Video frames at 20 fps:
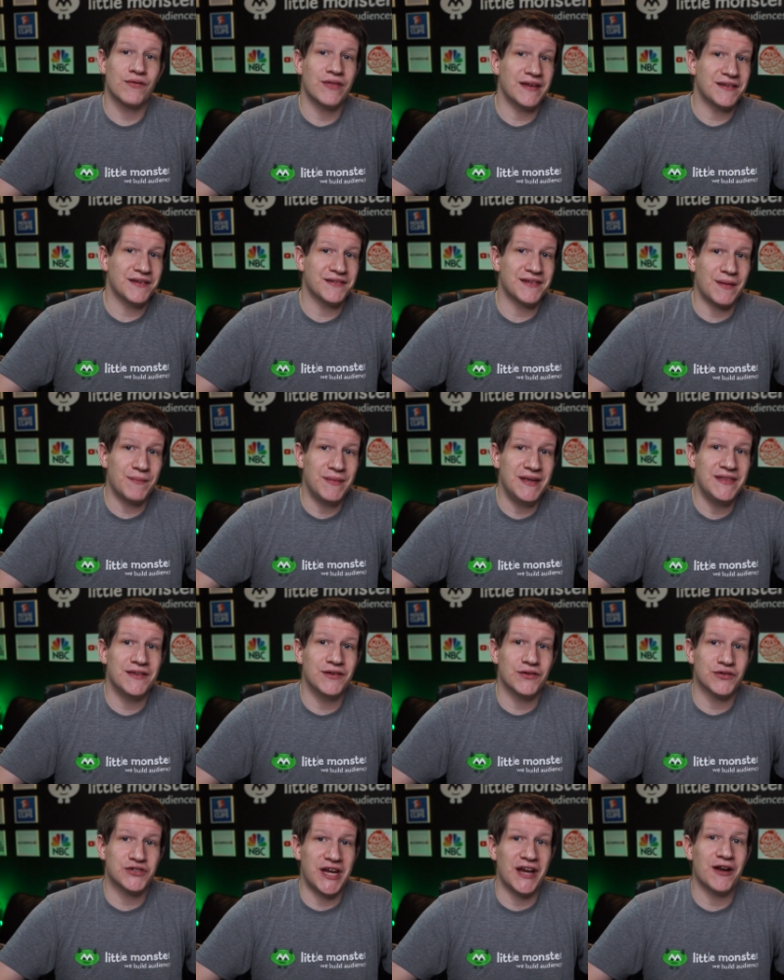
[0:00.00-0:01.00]
that does not mean that
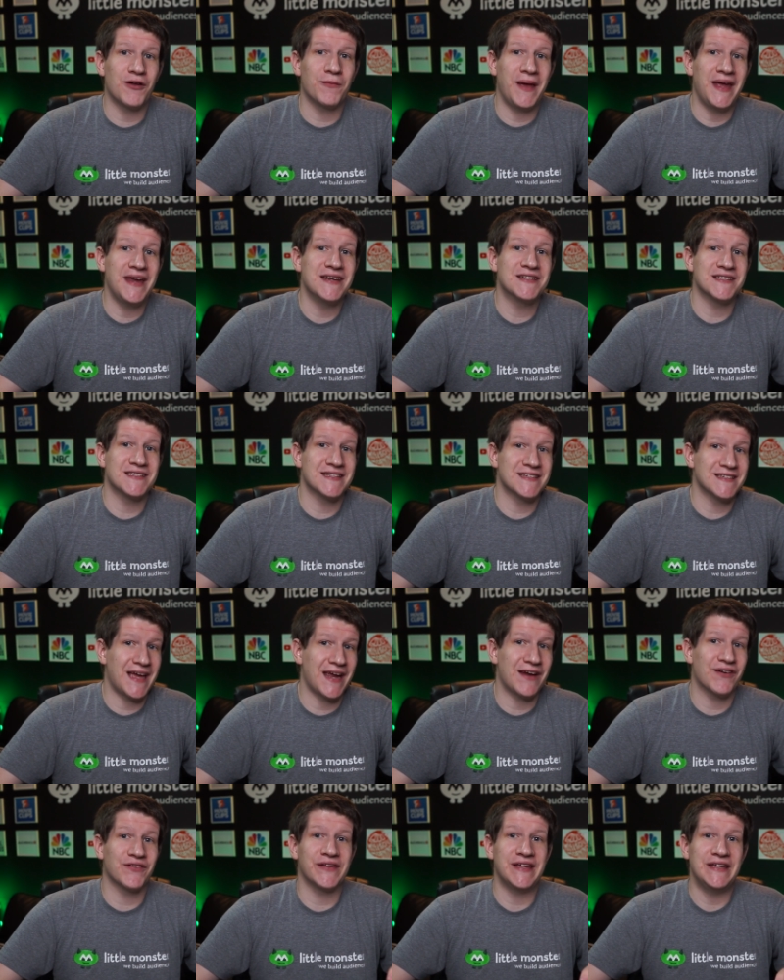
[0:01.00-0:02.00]
your channel page is
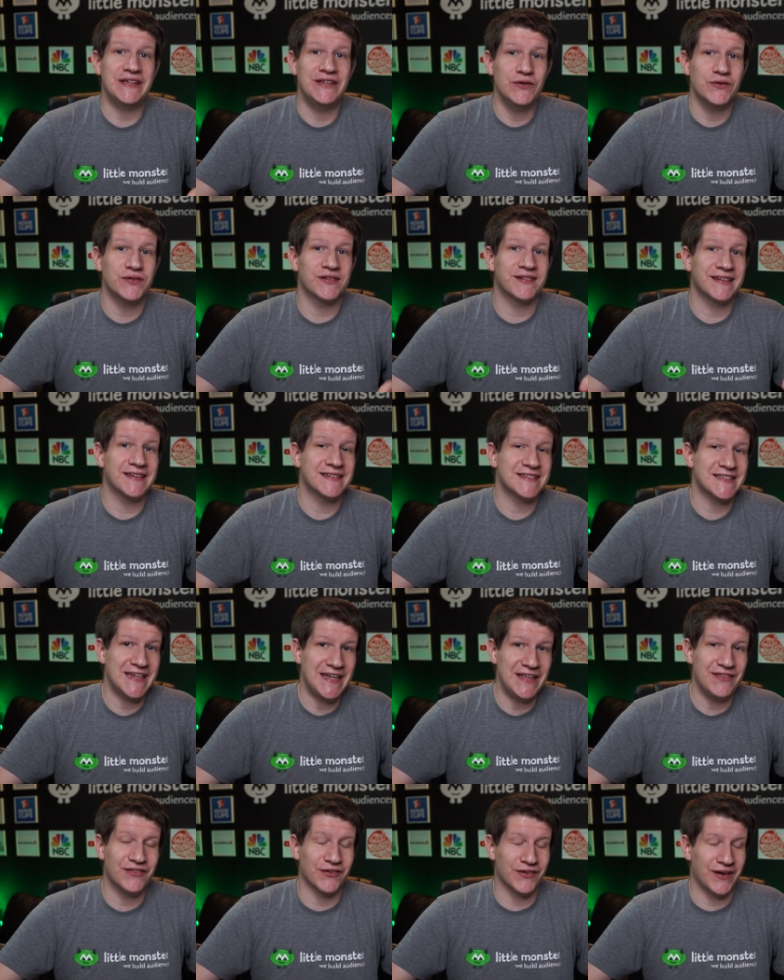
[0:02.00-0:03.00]
entirely useless
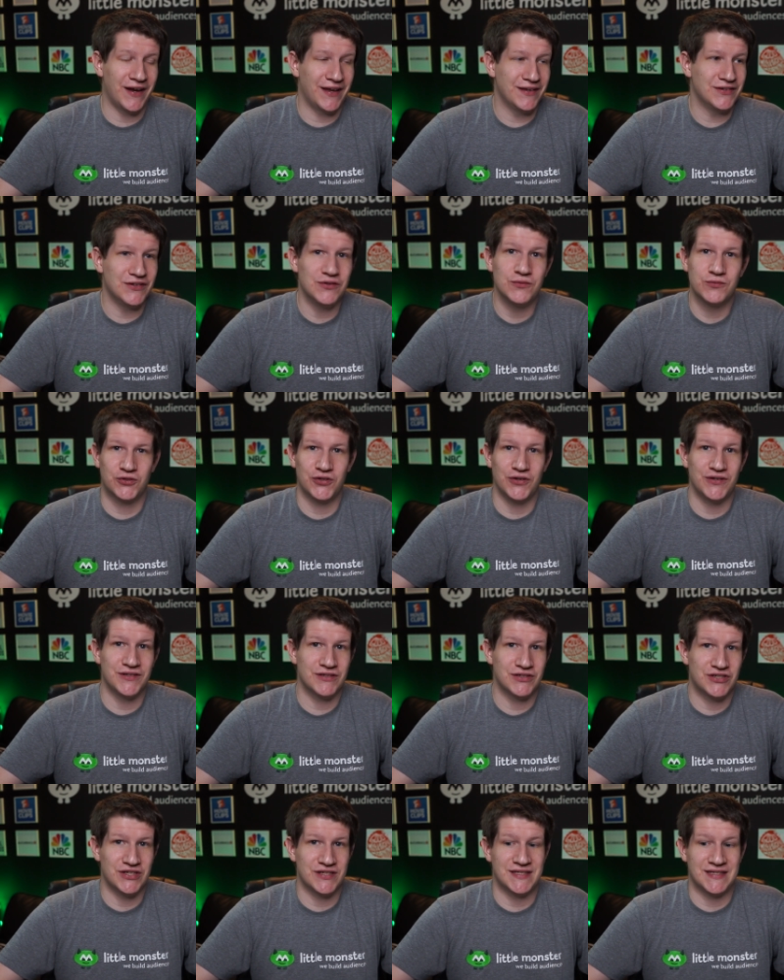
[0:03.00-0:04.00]
either, and you
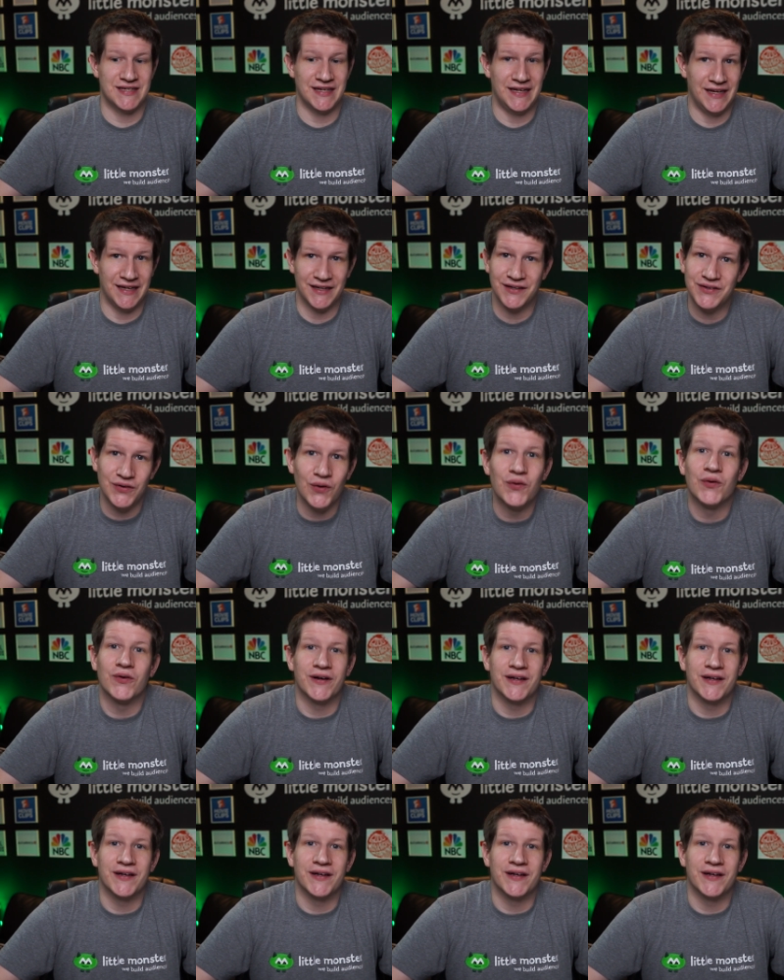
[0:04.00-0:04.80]
shouldn't just ignore